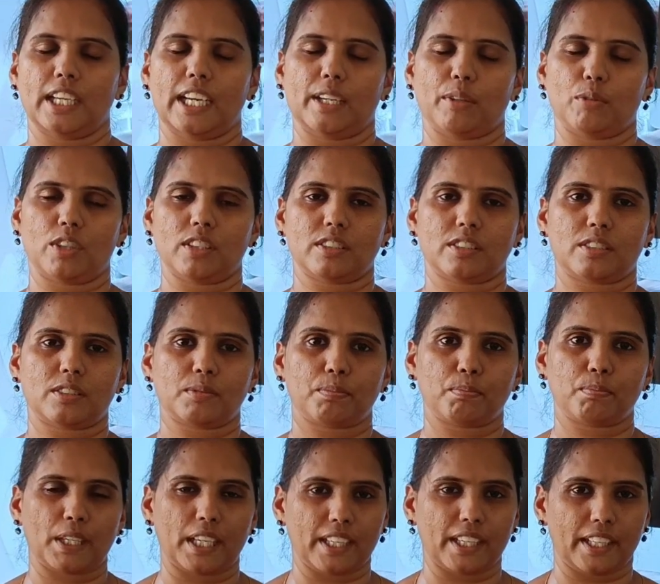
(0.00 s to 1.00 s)
and what is
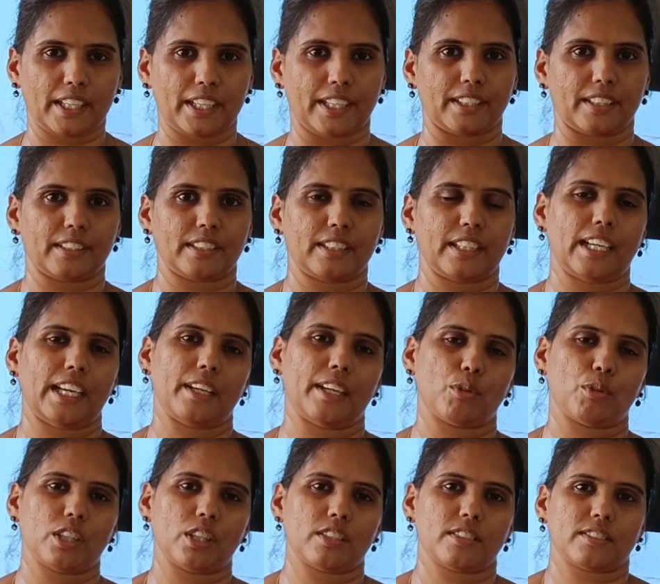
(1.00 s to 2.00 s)
plugin,
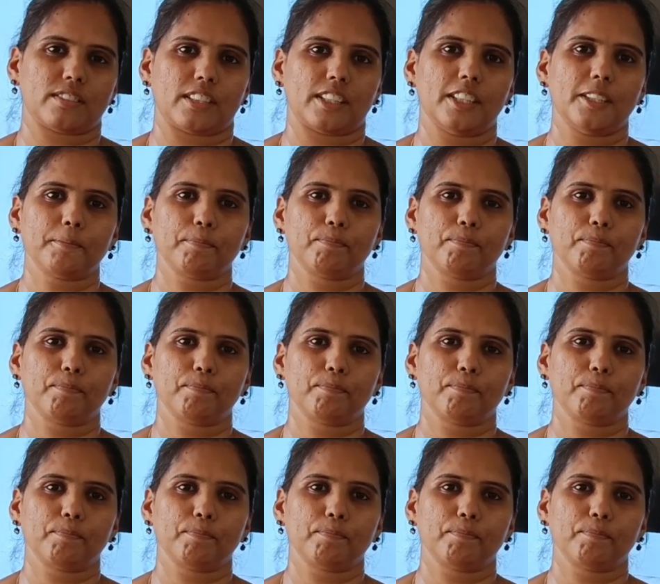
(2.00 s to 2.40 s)
and what is the